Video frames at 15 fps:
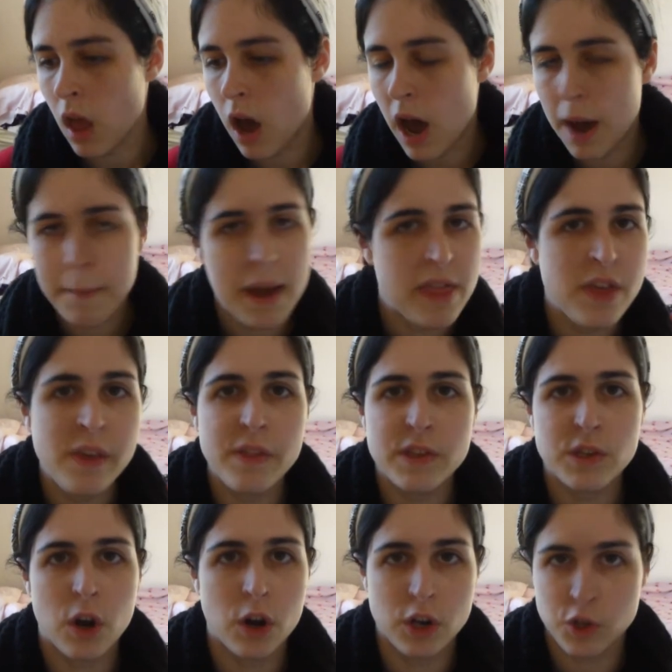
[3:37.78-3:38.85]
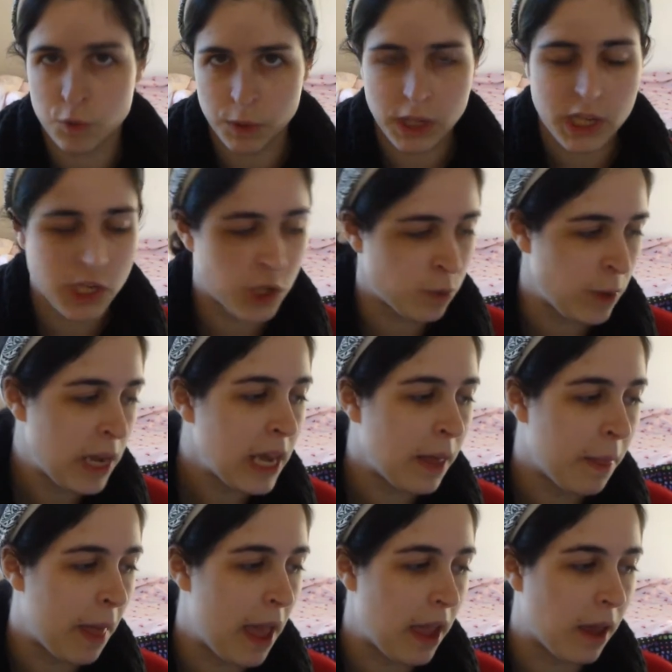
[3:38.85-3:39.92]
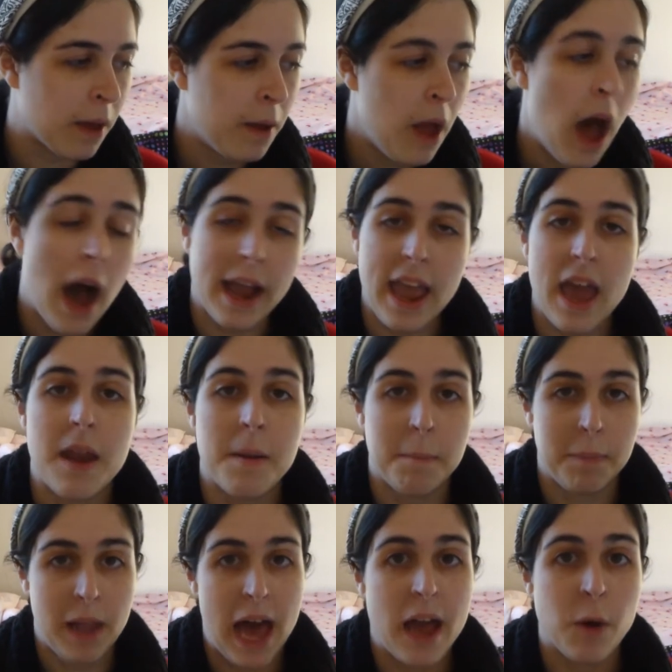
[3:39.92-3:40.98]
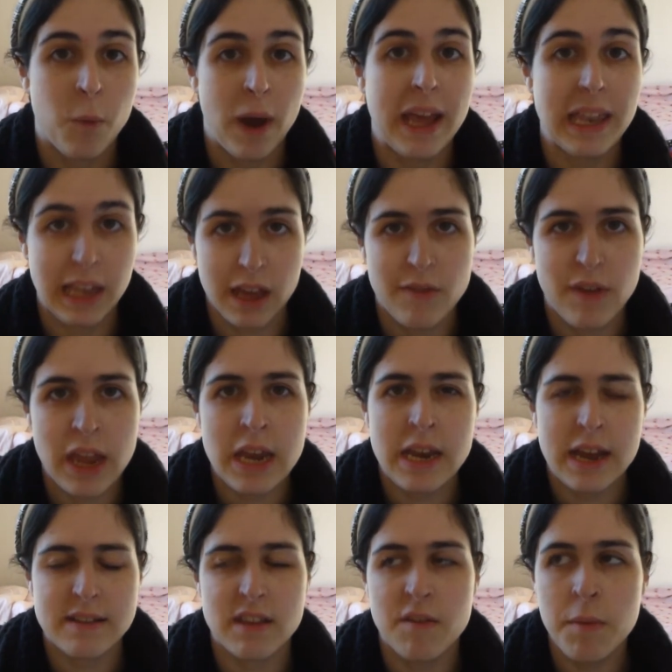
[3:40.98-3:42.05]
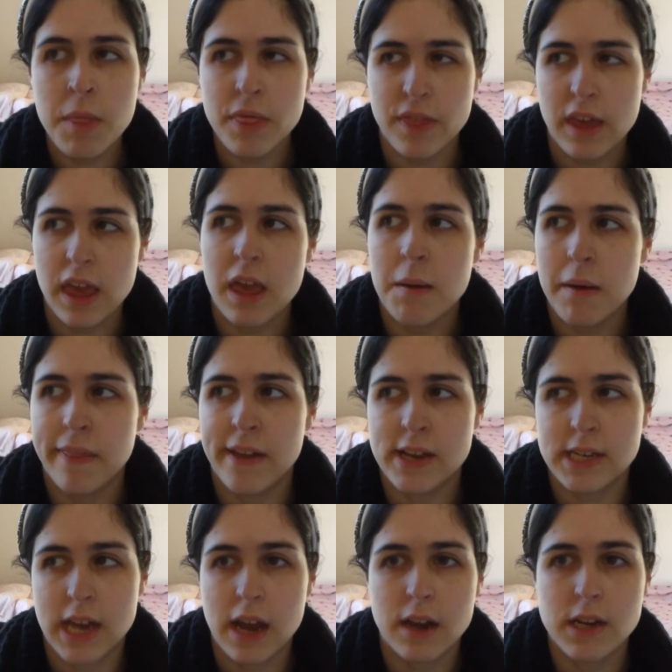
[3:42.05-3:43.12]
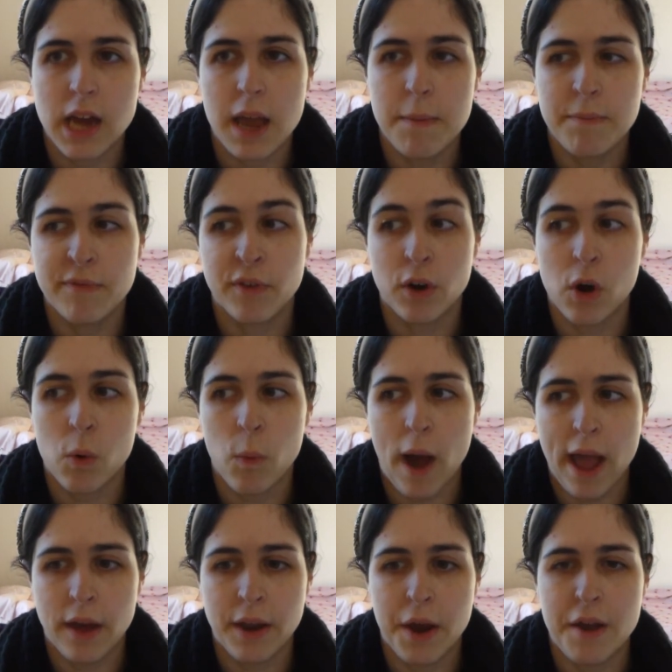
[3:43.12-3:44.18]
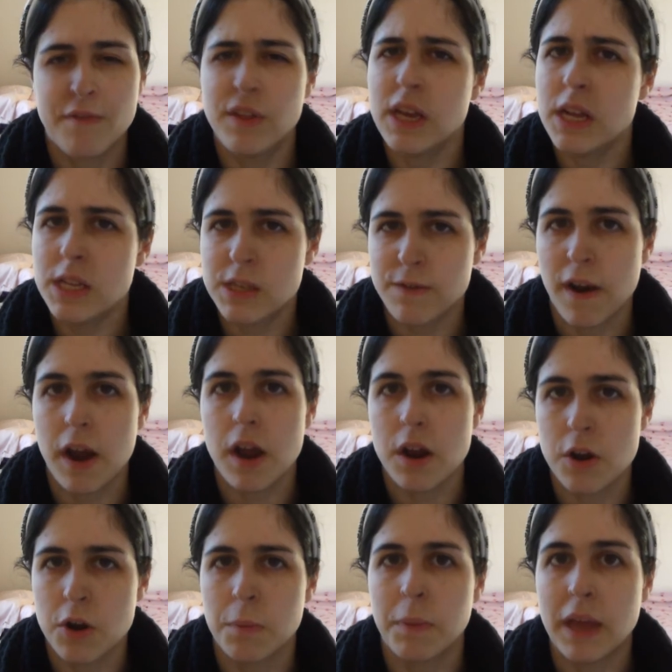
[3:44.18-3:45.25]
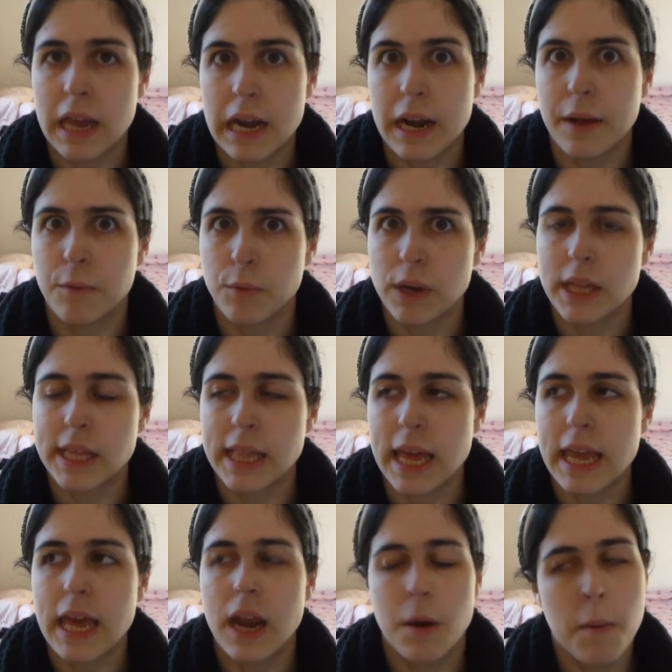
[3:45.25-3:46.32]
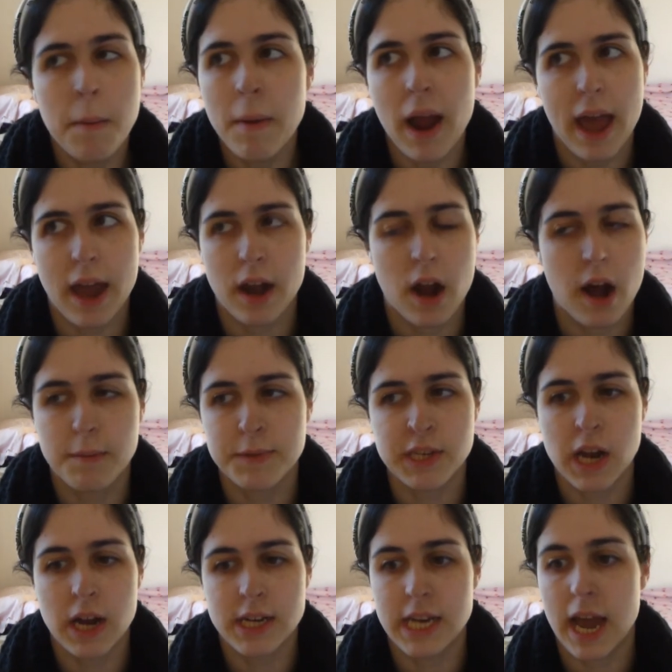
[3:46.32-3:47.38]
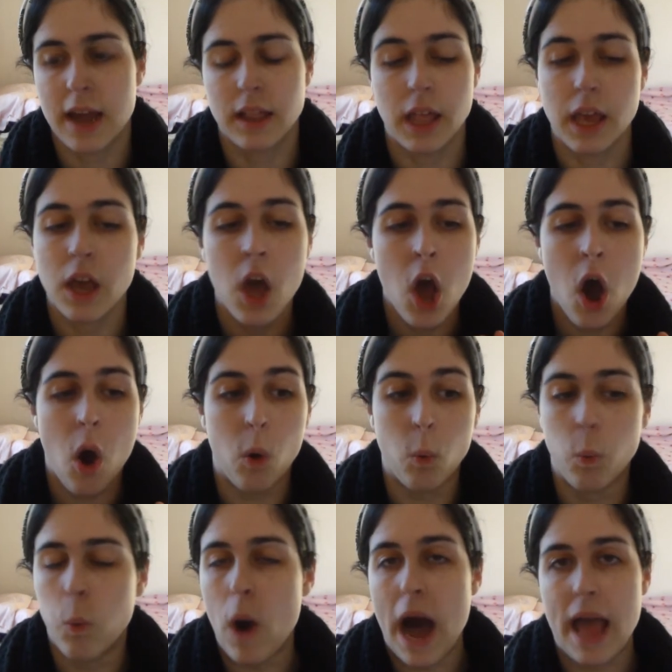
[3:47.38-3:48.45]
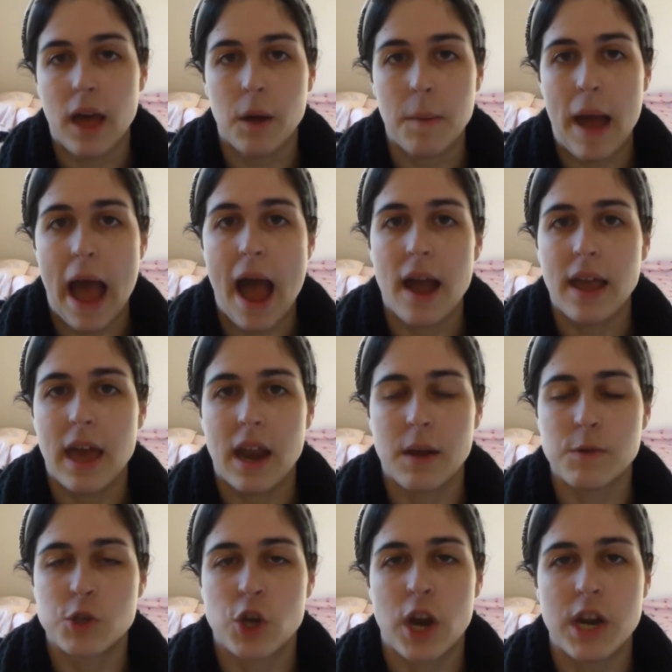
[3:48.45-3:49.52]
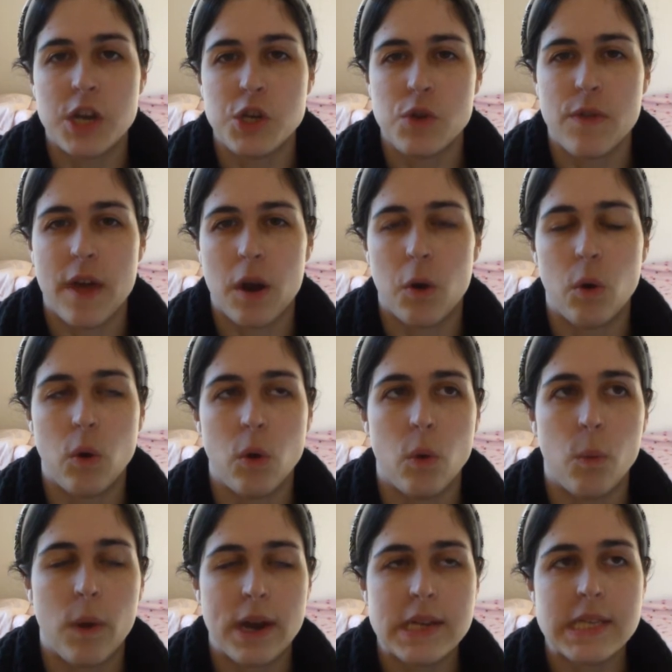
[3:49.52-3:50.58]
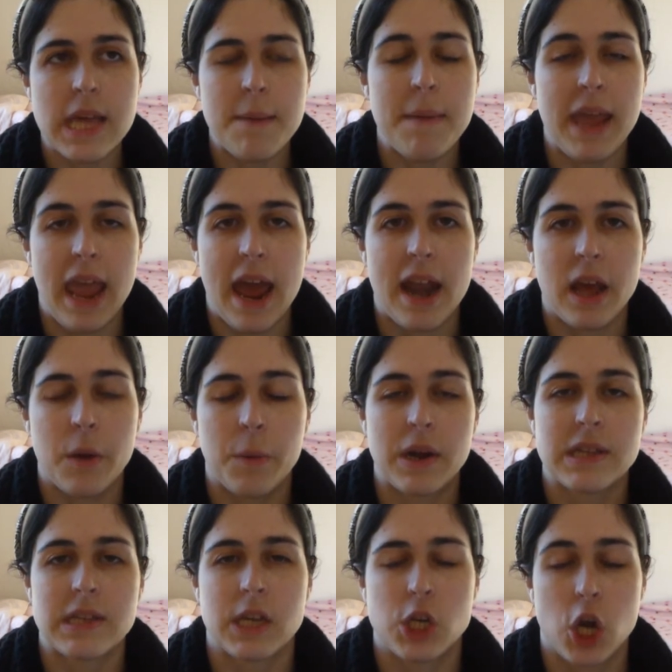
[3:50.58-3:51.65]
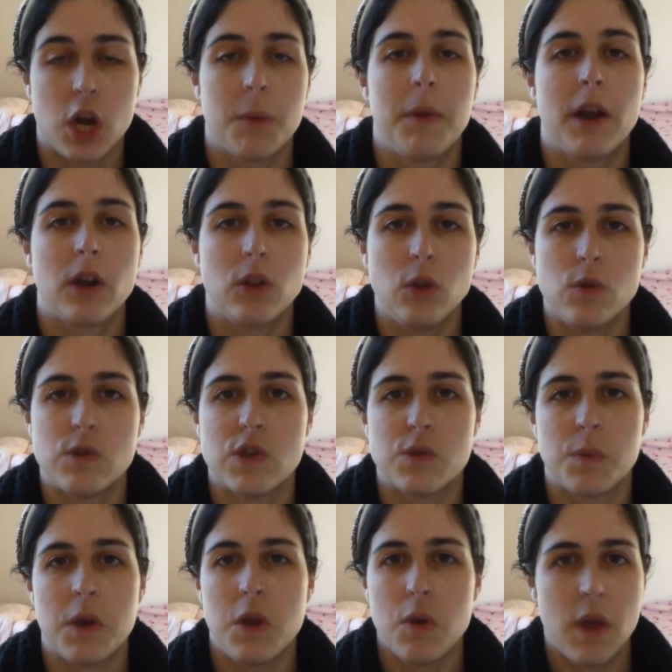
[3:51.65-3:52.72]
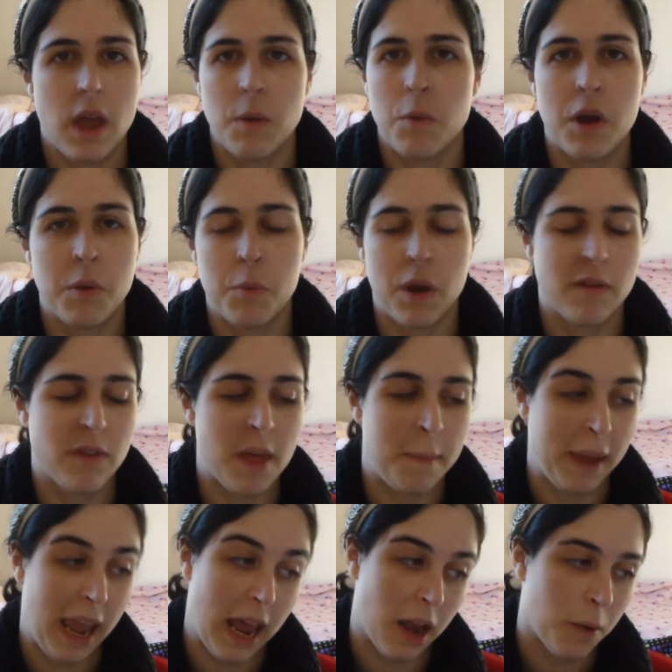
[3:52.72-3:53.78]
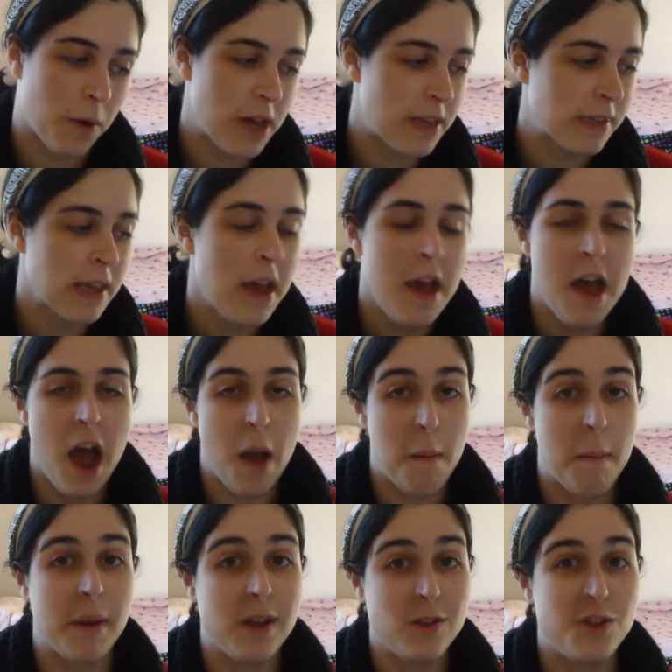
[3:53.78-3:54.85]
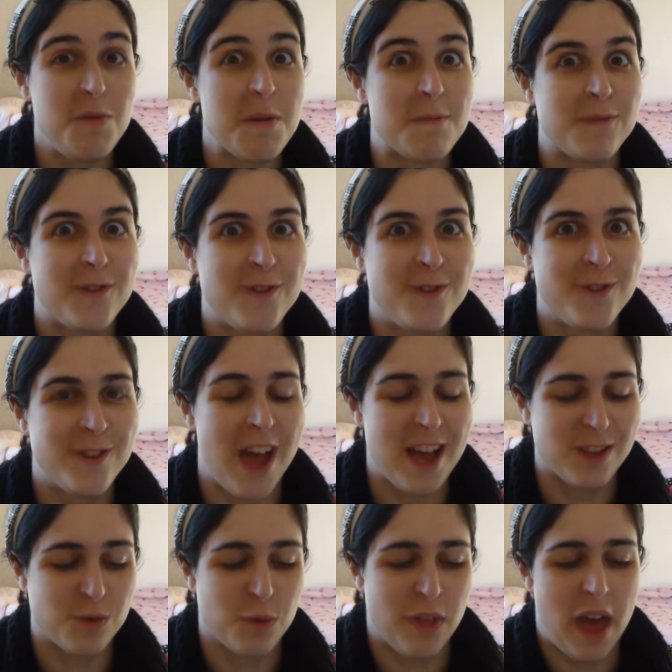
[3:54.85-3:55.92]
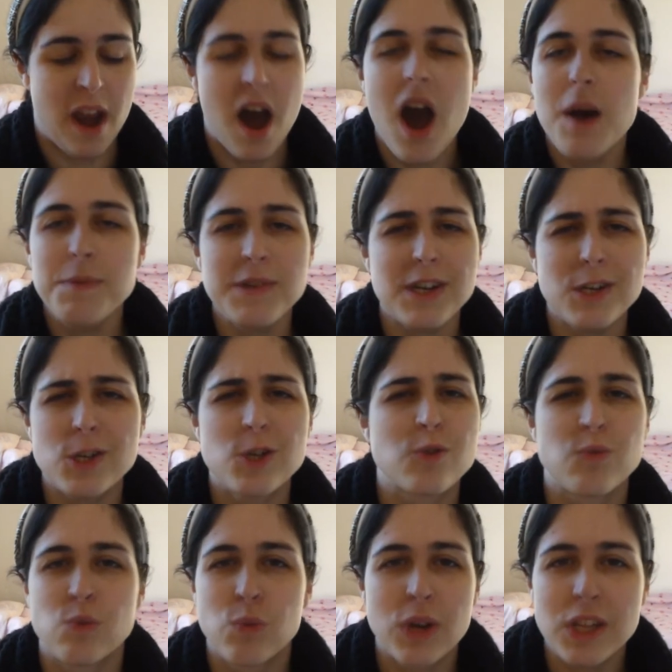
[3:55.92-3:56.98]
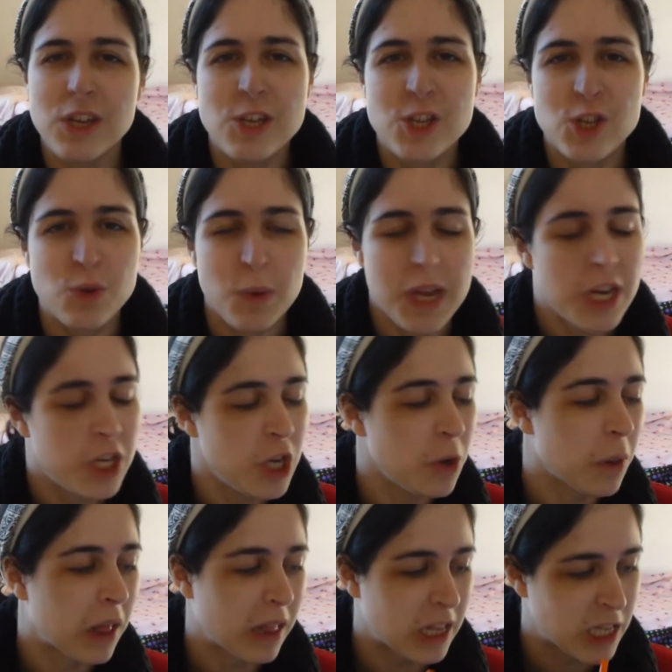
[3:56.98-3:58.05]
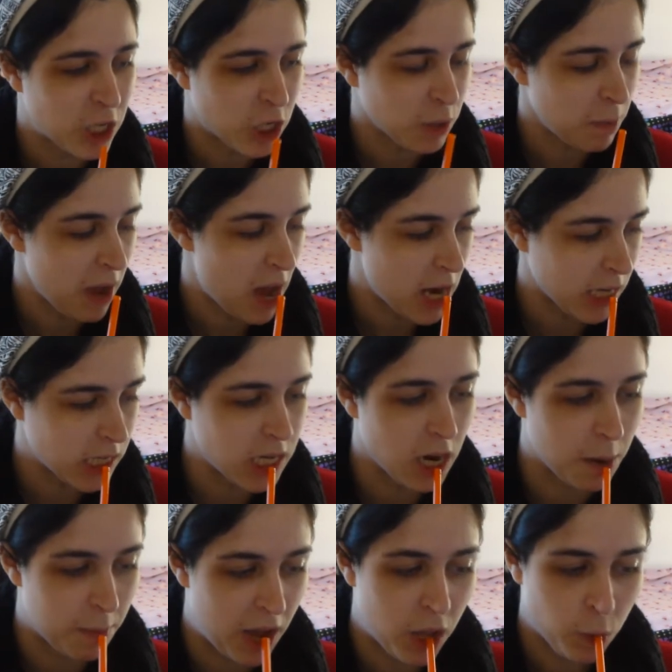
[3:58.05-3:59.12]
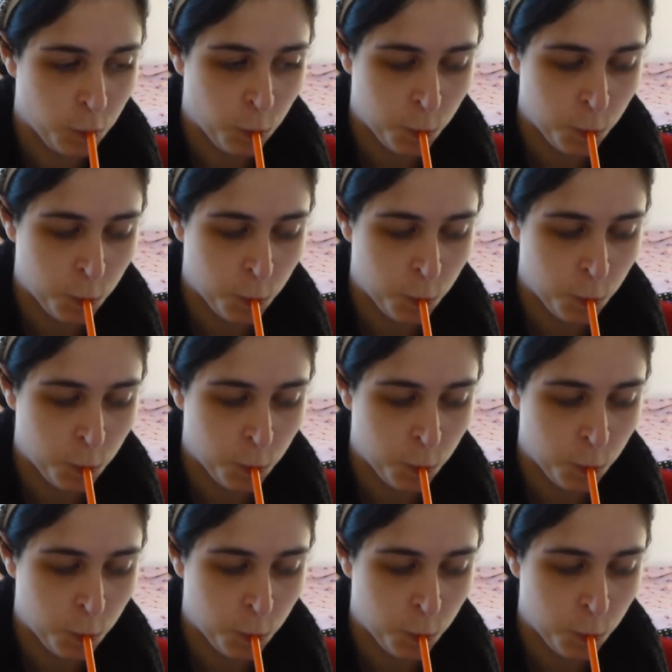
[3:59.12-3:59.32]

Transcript: I think this card is really sweet, and like, again, black-white life gain decks. I've been thinking about that deck type for a while now. I feel like it's very underplayed and I really like it. I remember I had an Obsidian deck like a while back, and I was trying to do that whole, what is that mechanic where it's like target player loses when you gain one, whatever that mechanic was. I remember I used to be obsessed with that. Obsidian's just really sweet too, like let's just be honest here, but